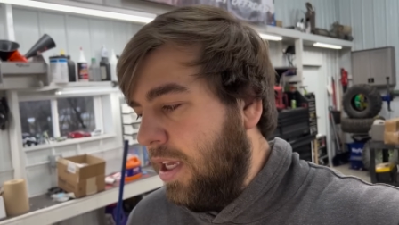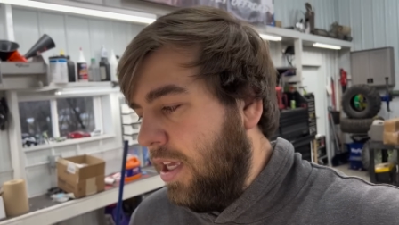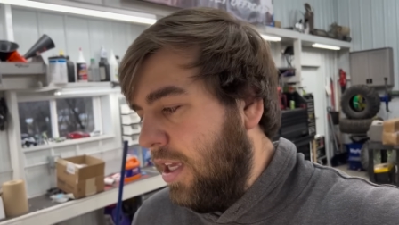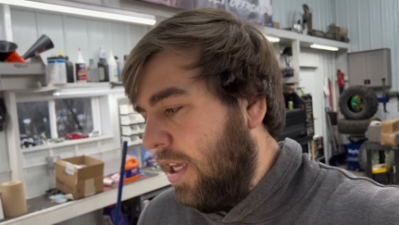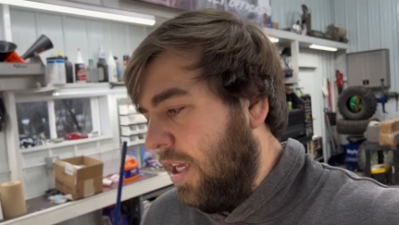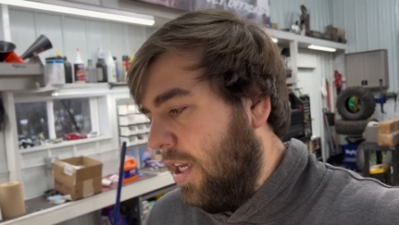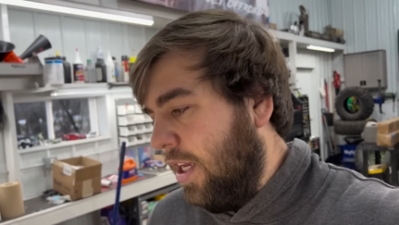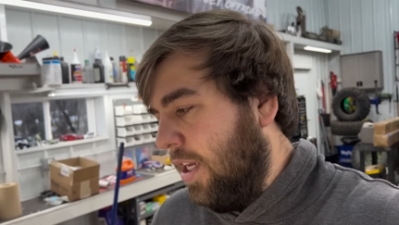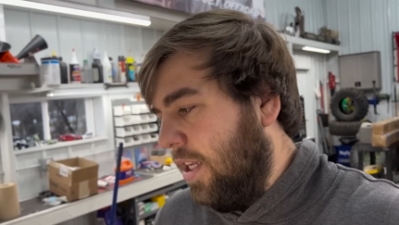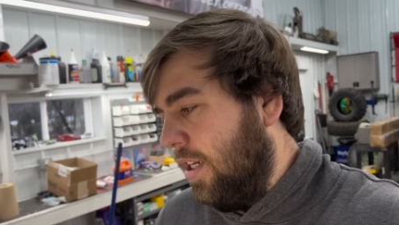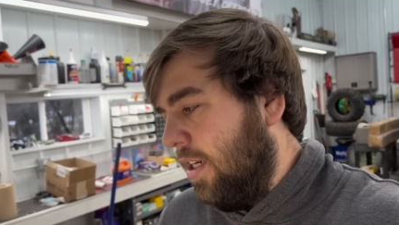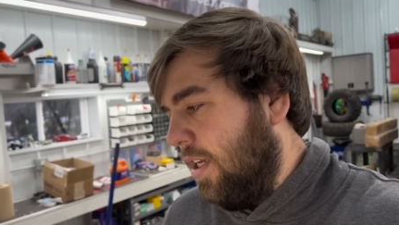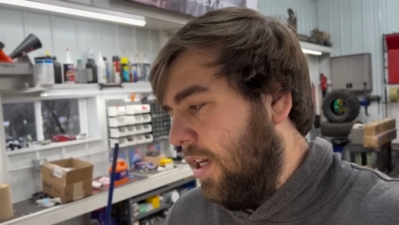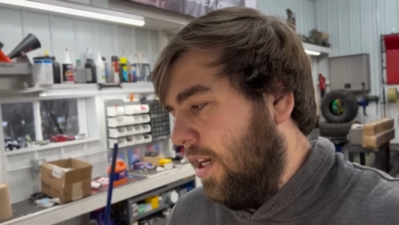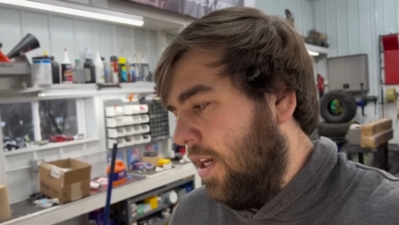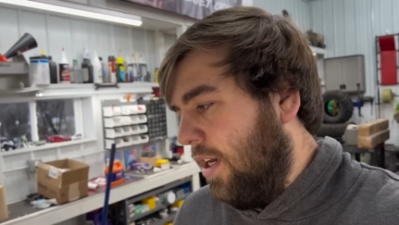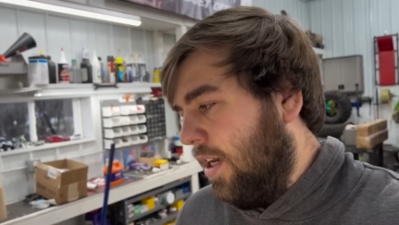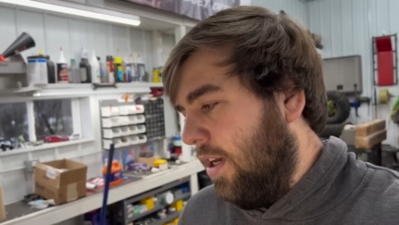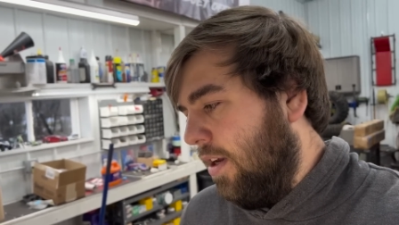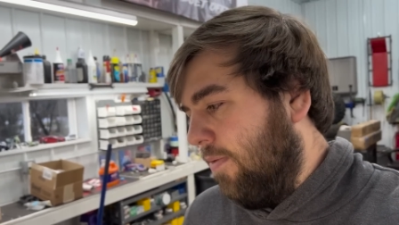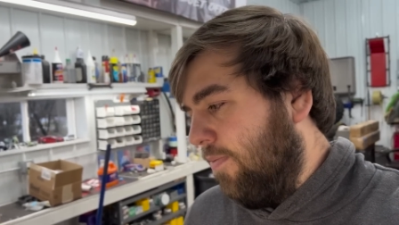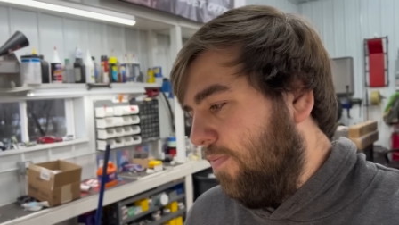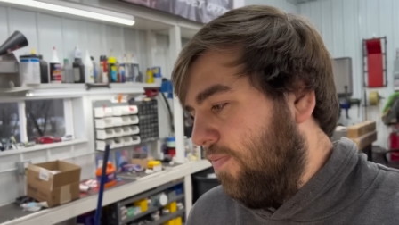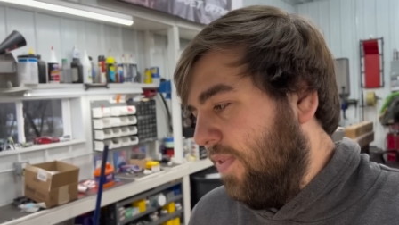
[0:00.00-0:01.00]
and
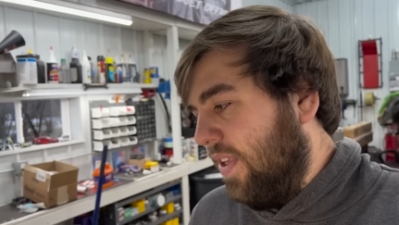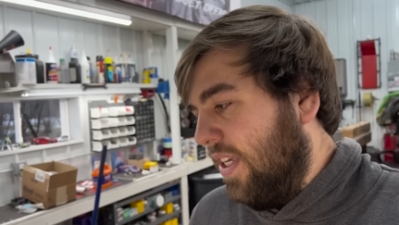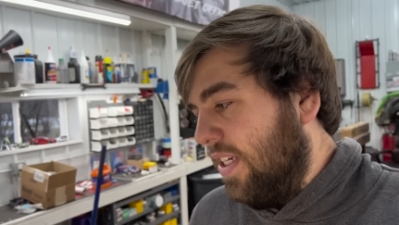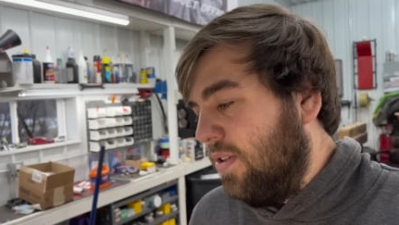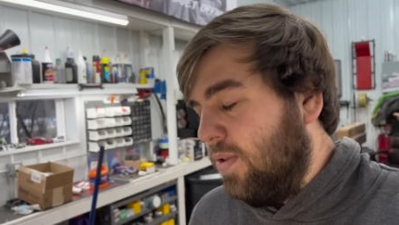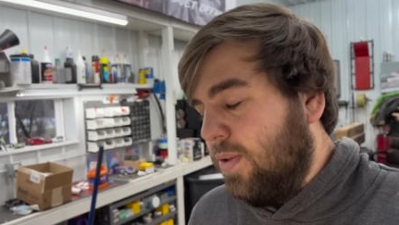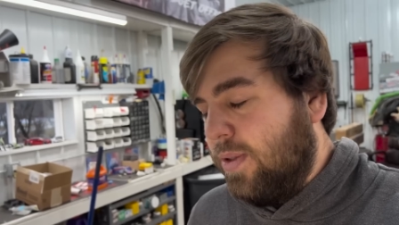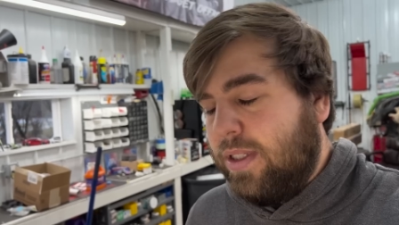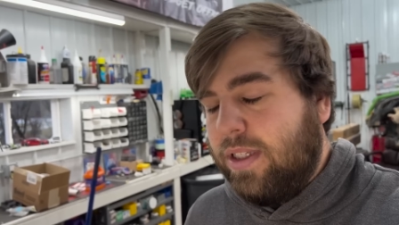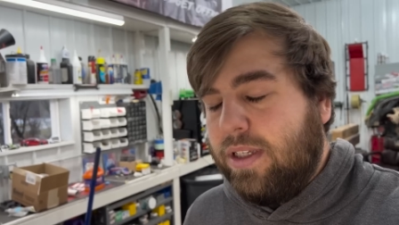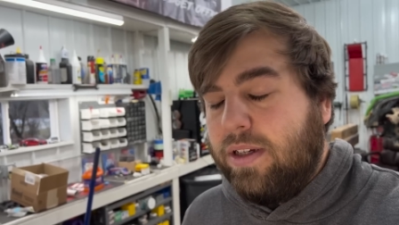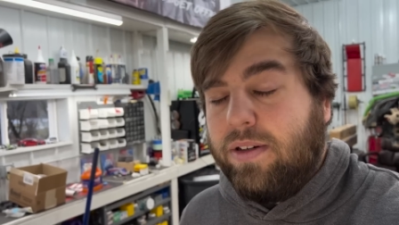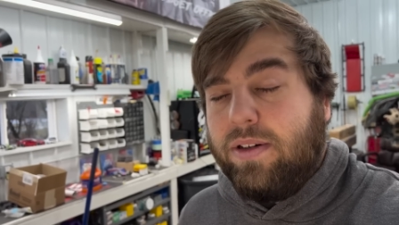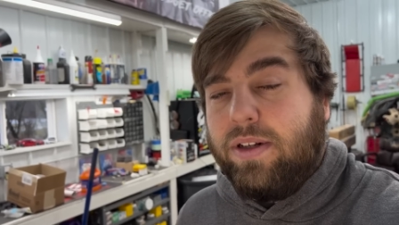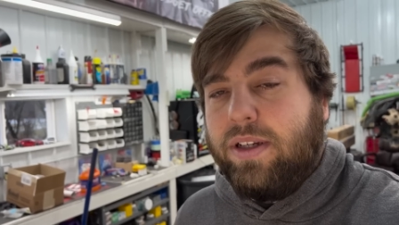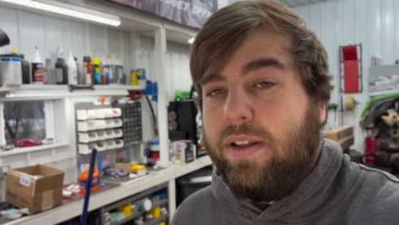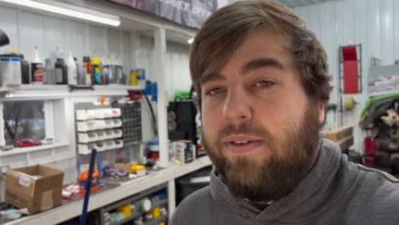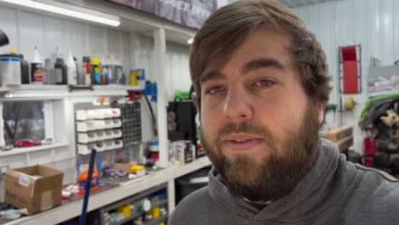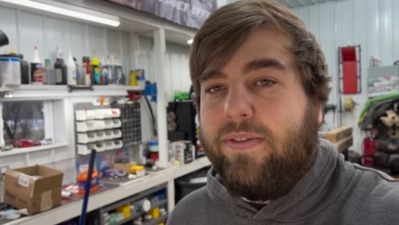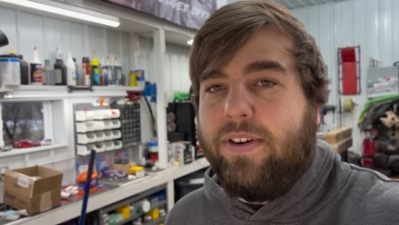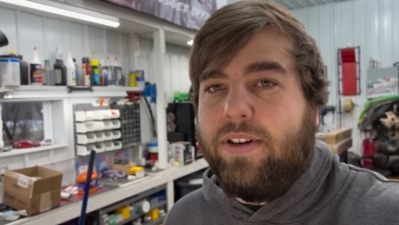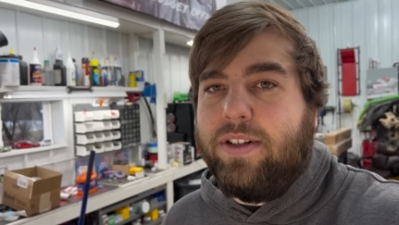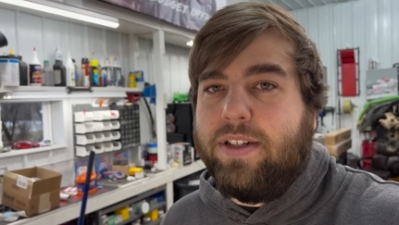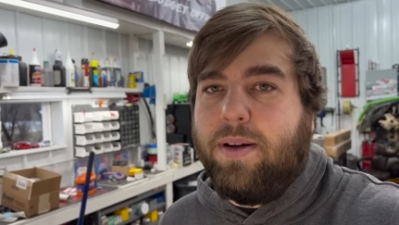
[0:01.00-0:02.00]
uh, this was literally the
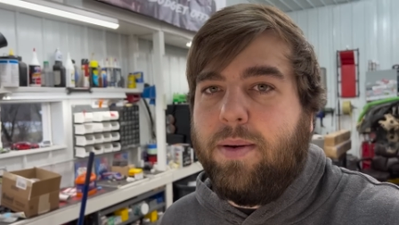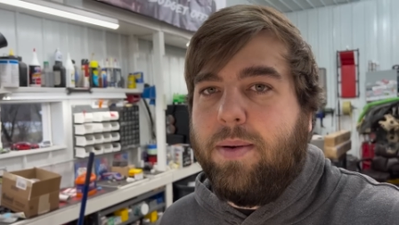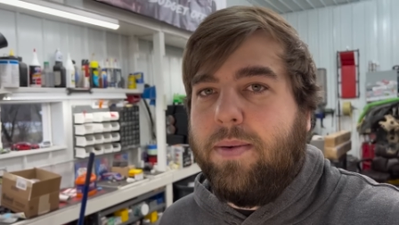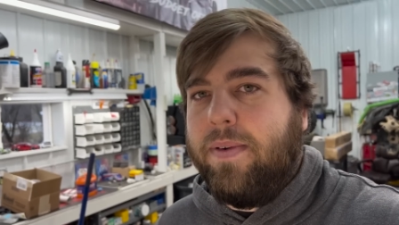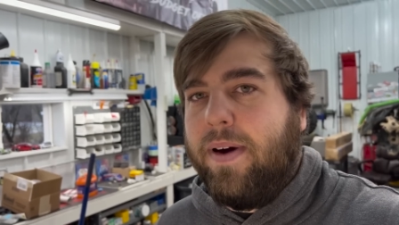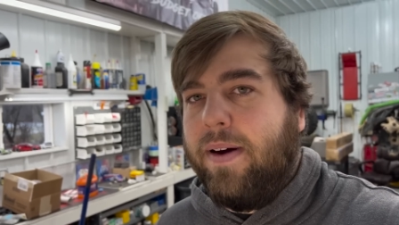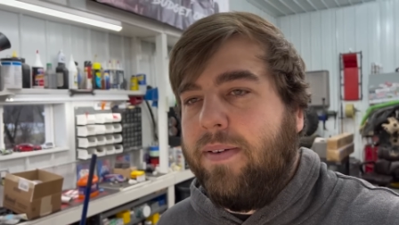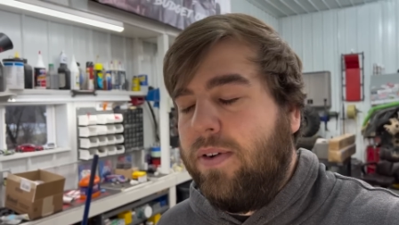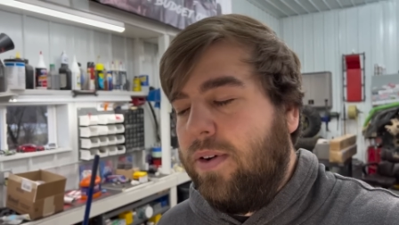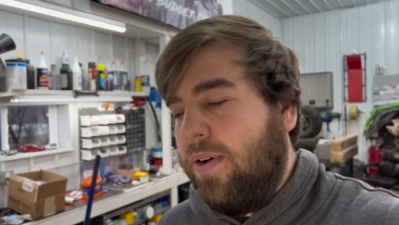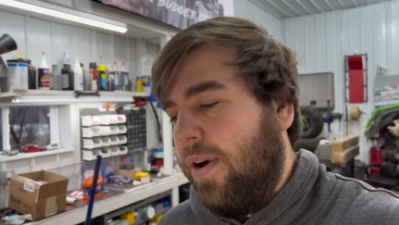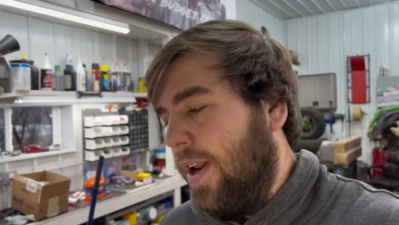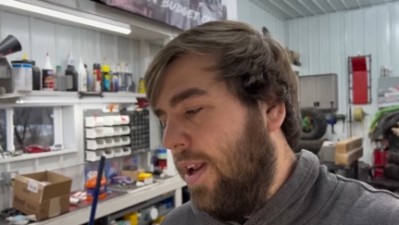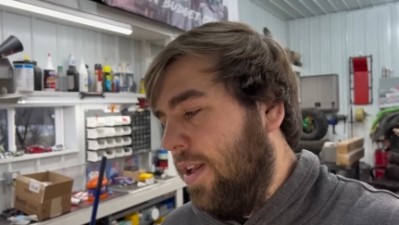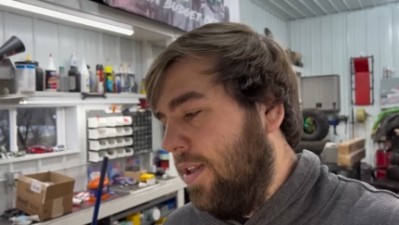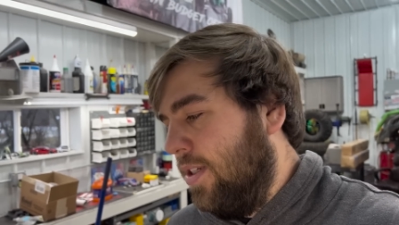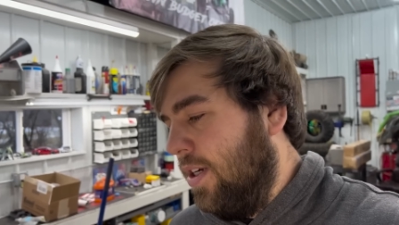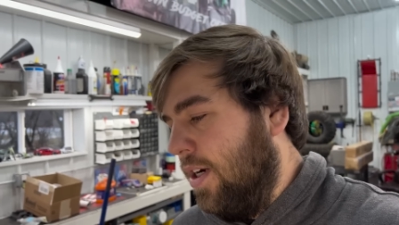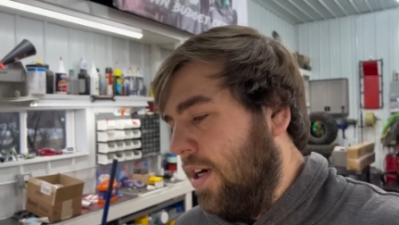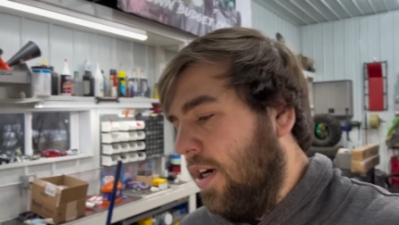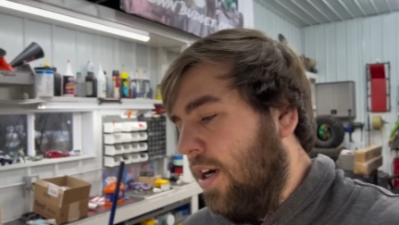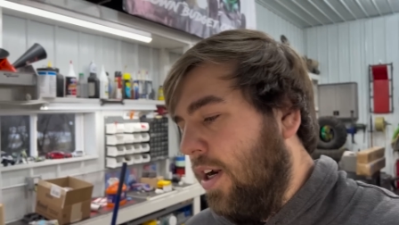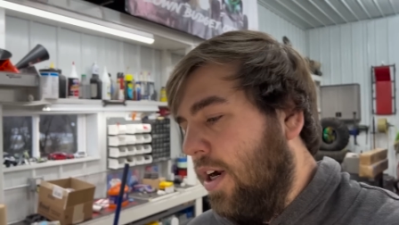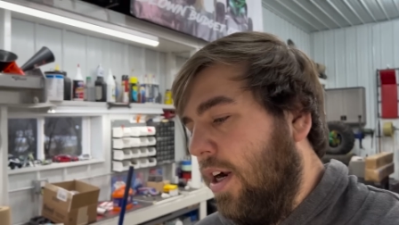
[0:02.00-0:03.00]
first time I've ever ran a
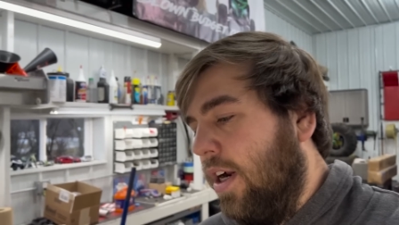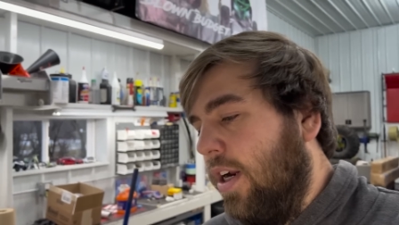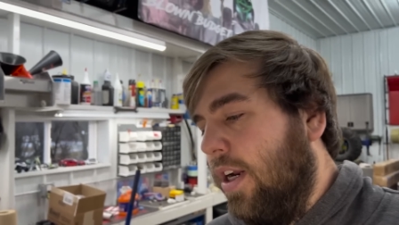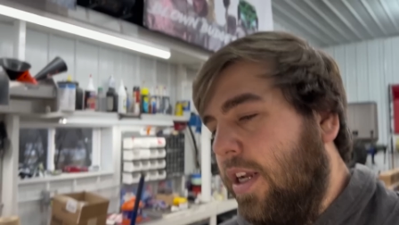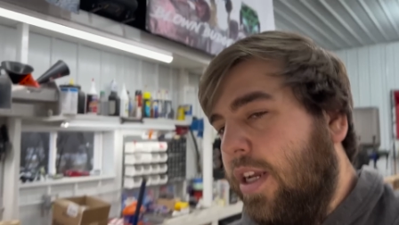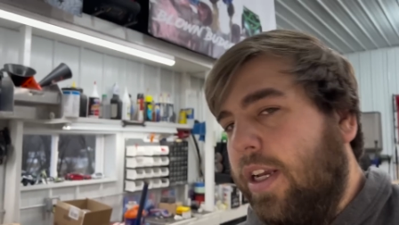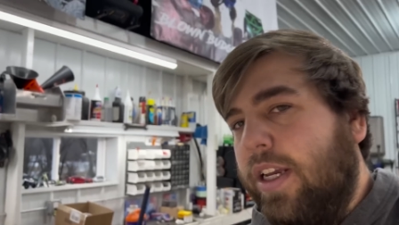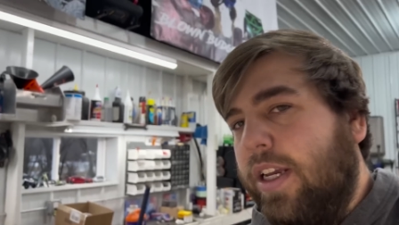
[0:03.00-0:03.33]
turner,